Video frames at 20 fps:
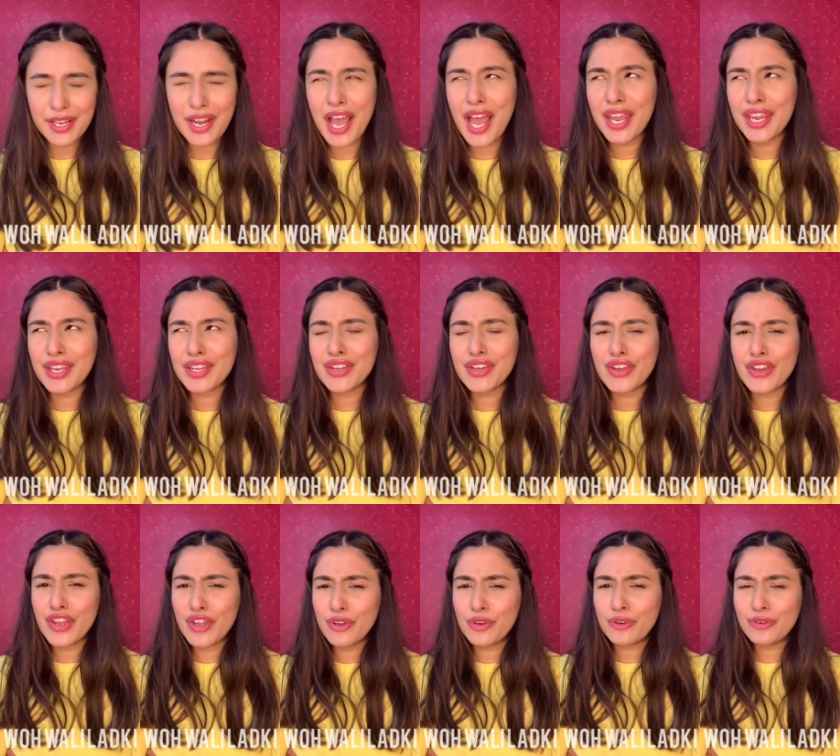I
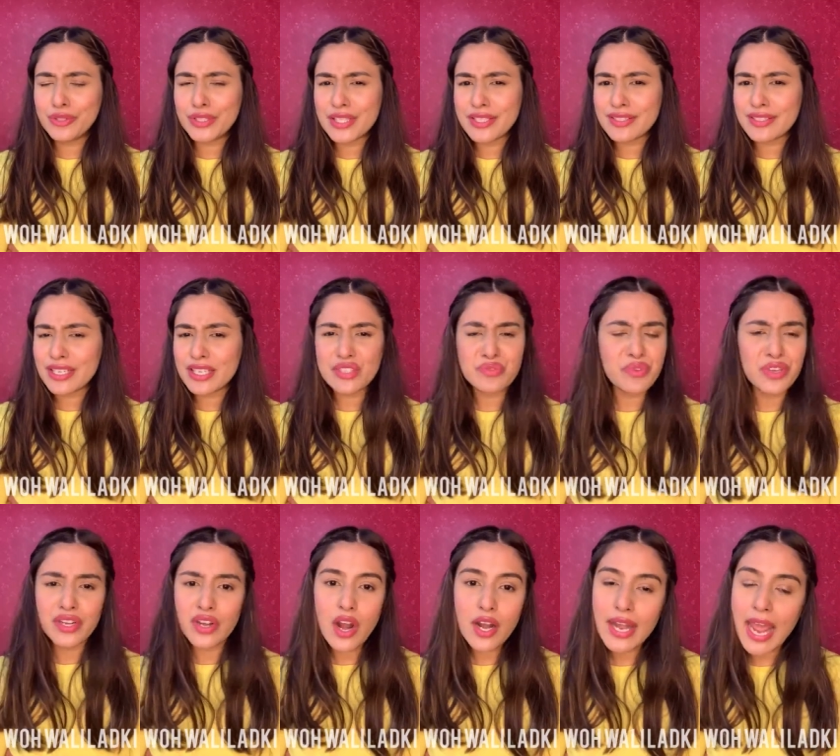know these days
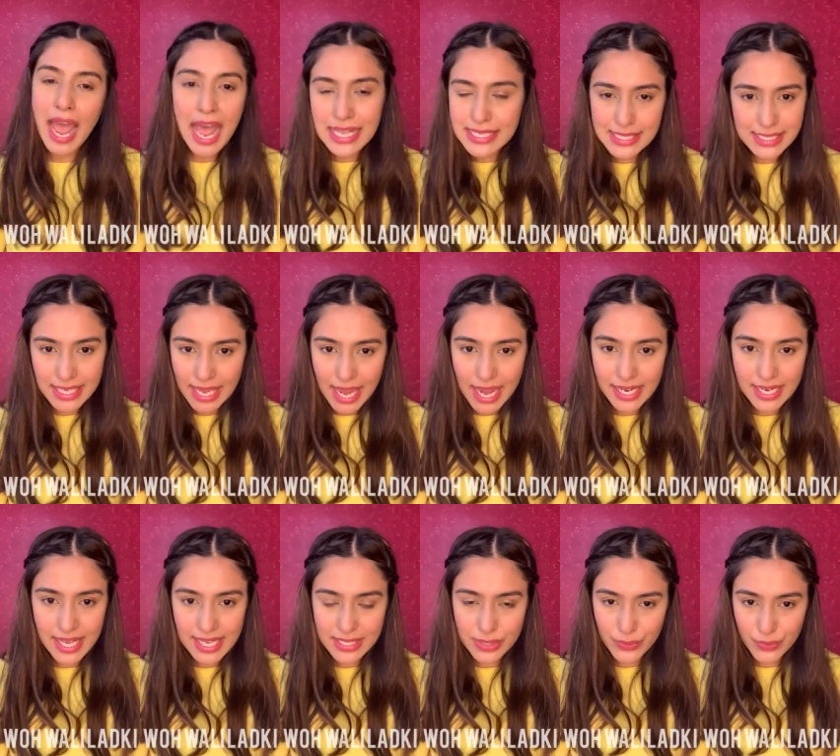we're not as scared
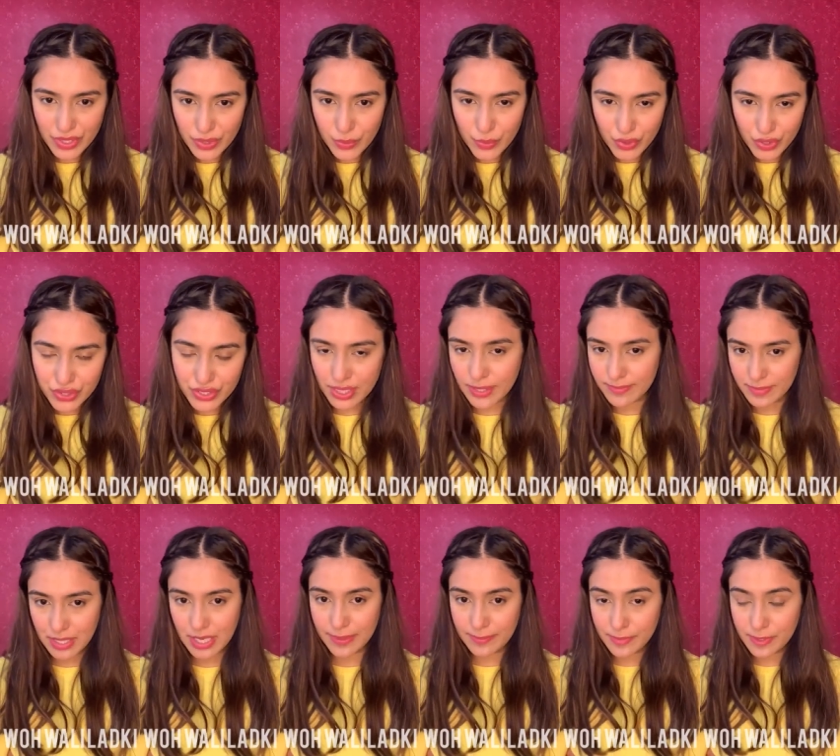as we were
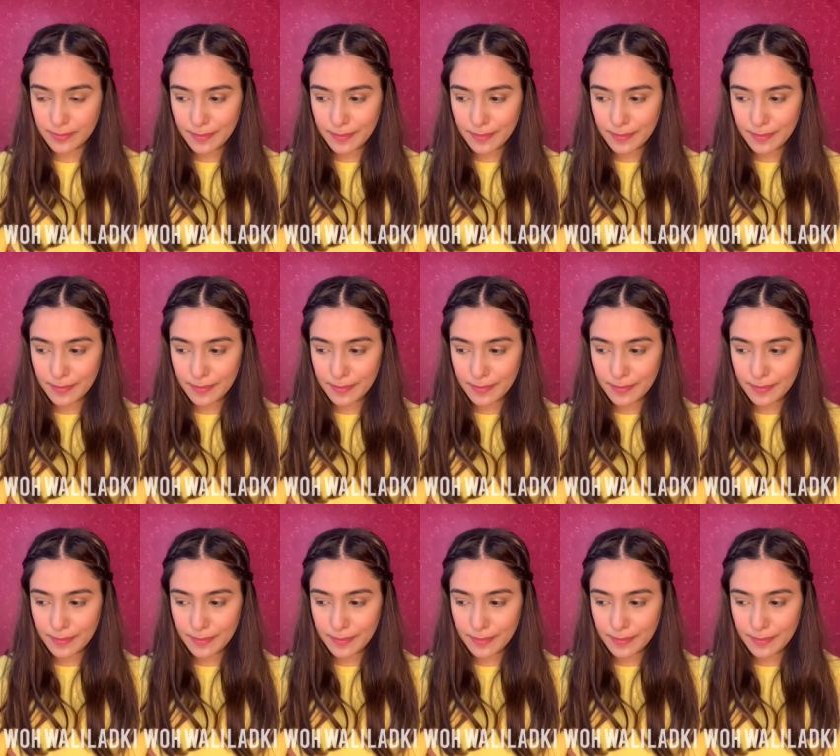sometimes